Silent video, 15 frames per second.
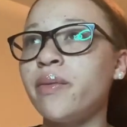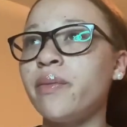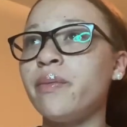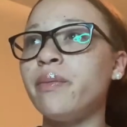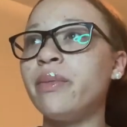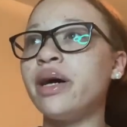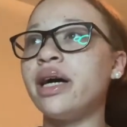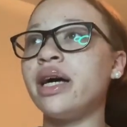
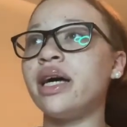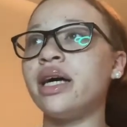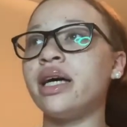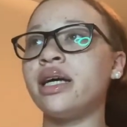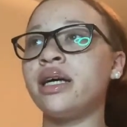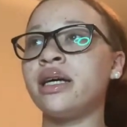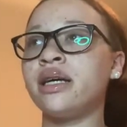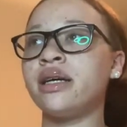but
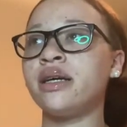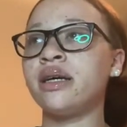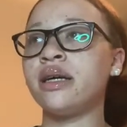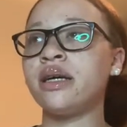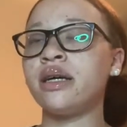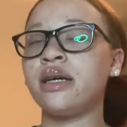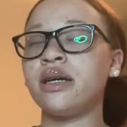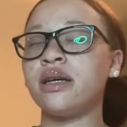
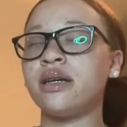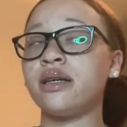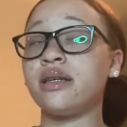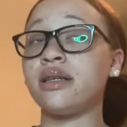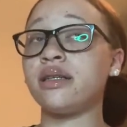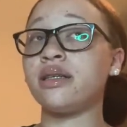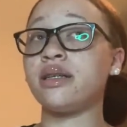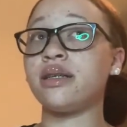
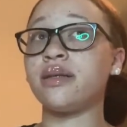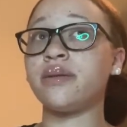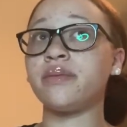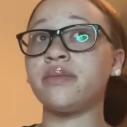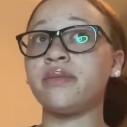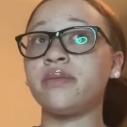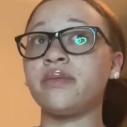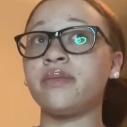
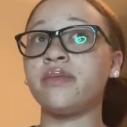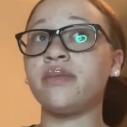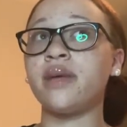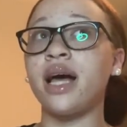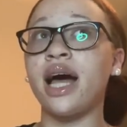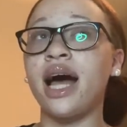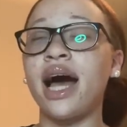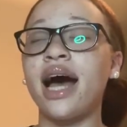um,
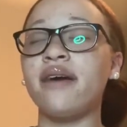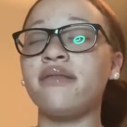I